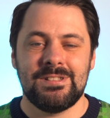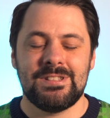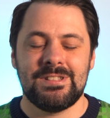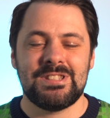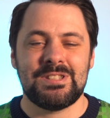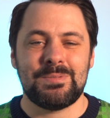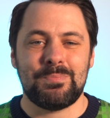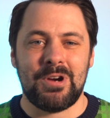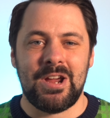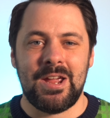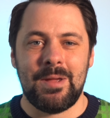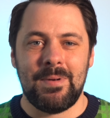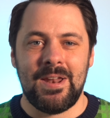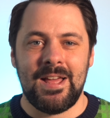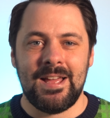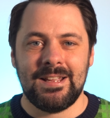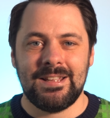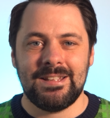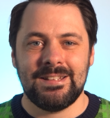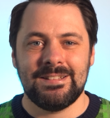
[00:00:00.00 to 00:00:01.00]
spray it
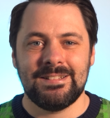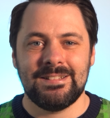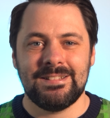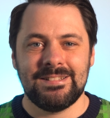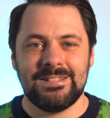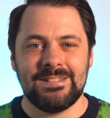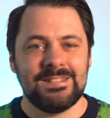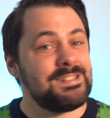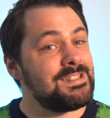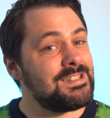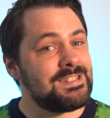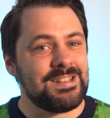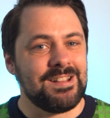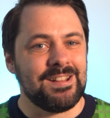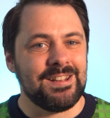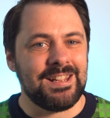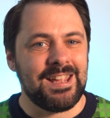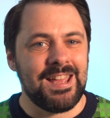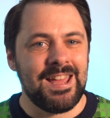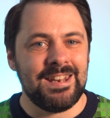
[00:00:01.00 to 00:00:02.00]
black and
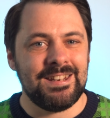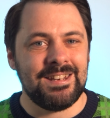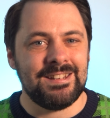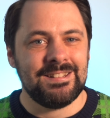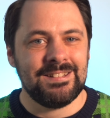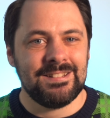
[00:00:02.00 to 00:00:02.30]
start again.